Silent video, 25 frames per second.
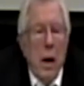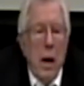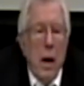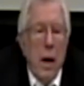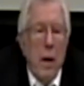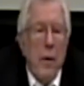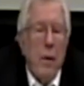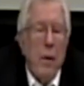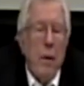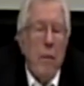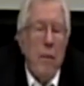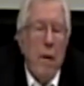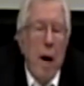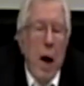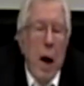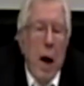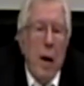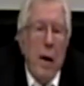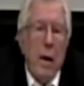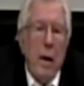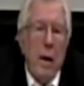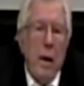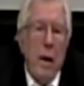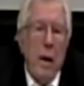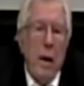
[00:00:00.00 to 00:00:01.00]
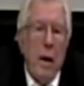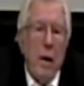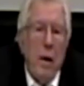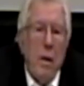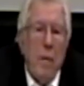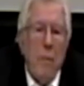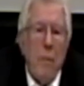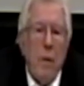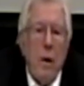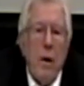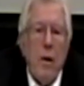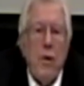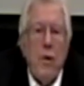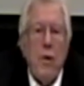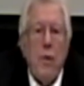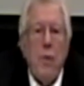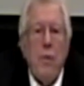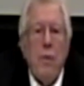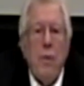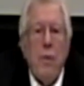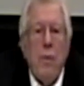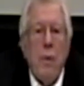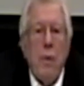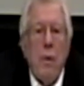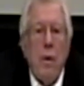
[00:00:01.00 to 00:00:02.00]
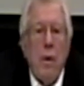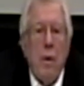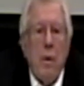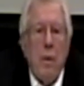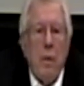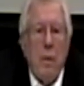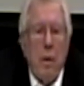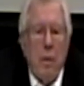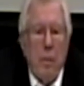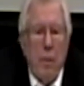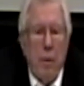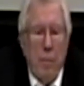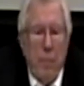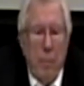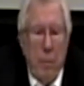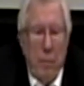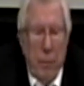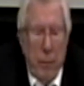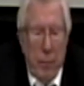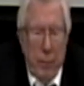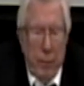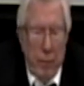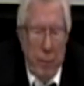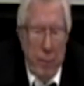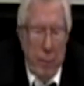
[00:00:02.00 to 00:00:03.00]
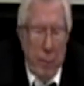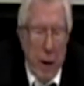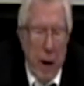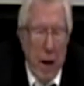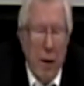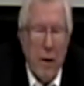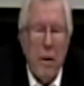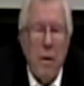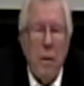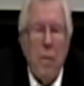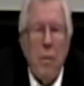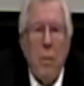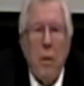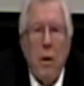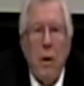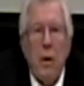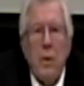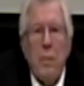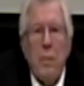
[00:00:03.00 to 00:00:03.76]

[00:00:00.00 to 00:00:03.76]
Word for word: in the valley in which uh, uh, Patton was